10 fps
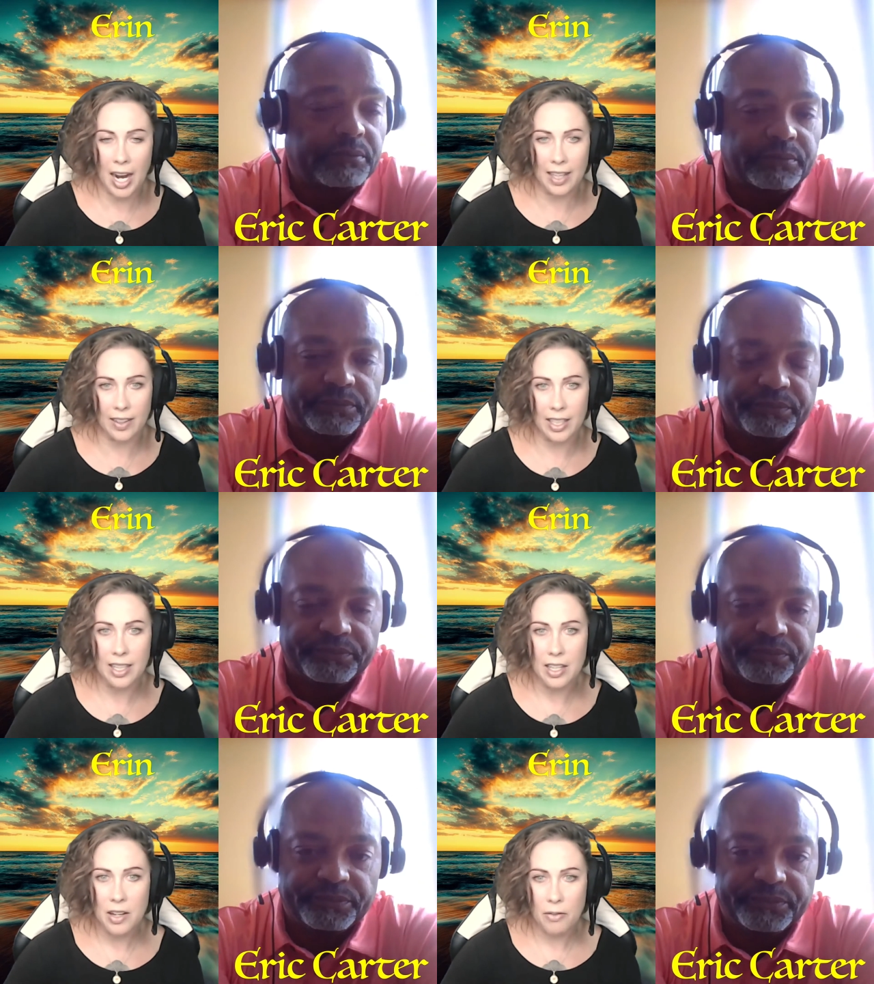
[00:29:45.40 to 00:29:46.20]
Speaker 1: highly
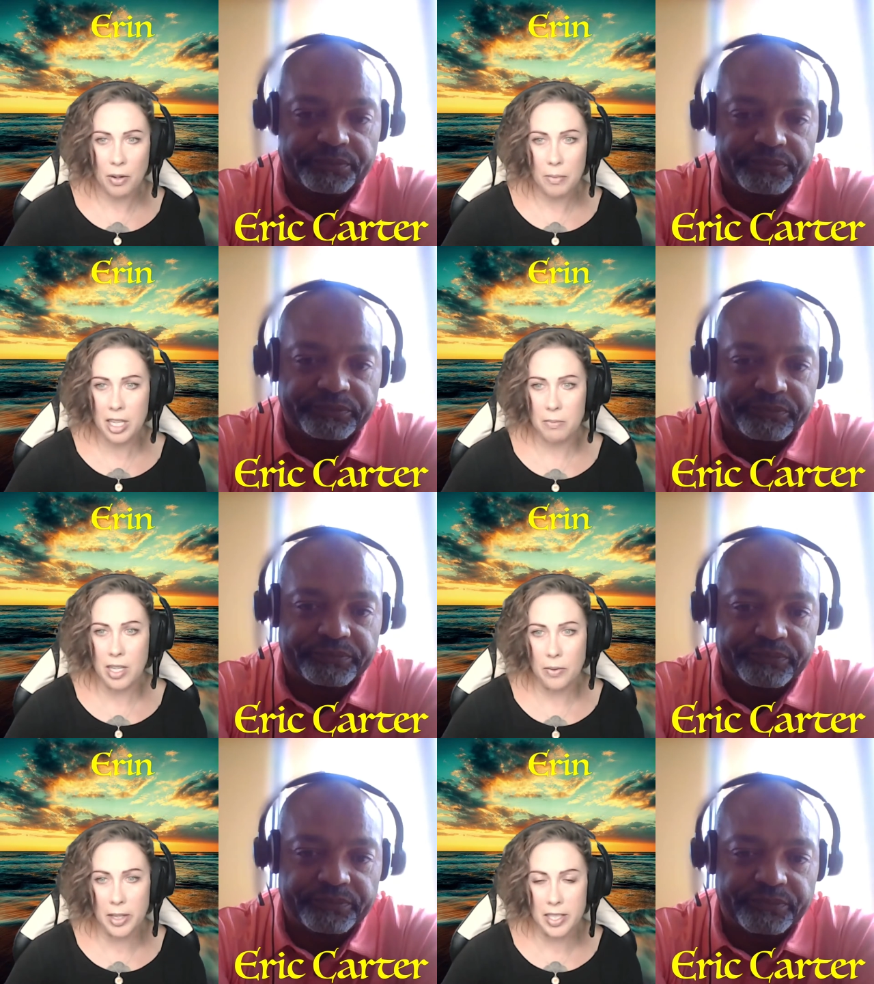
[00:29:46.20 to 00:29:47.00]
for many,
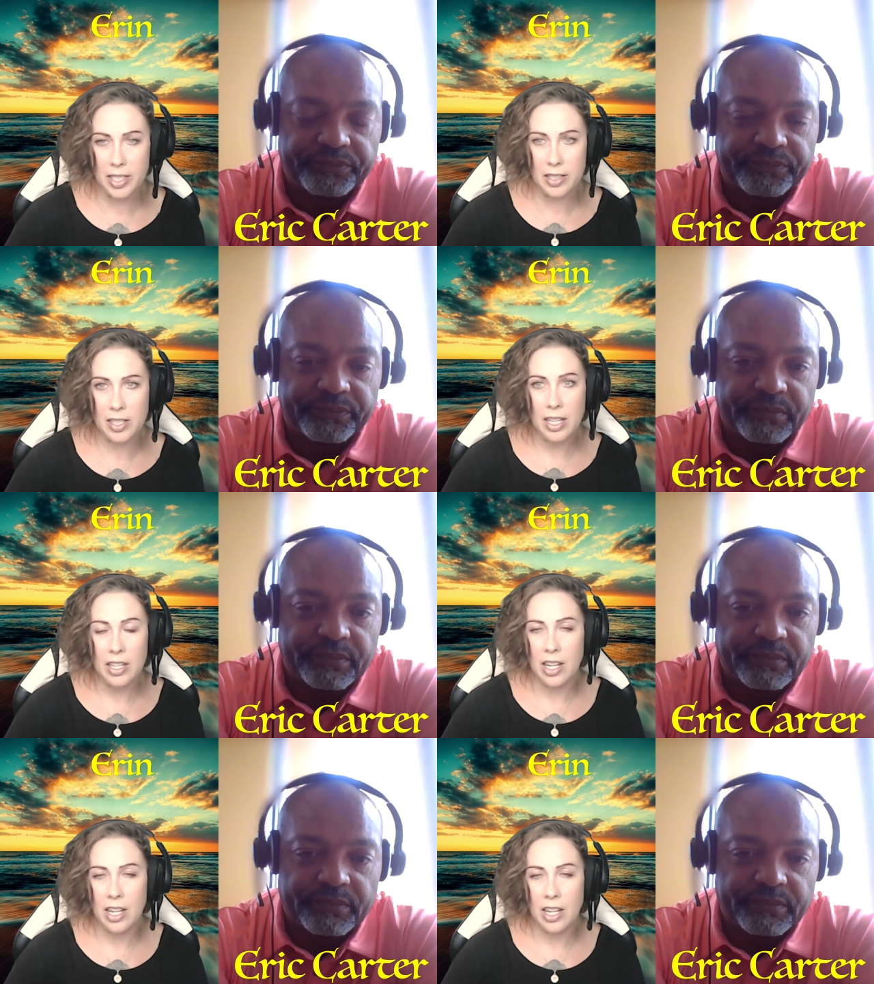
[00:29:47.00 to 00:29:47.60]
many reasons.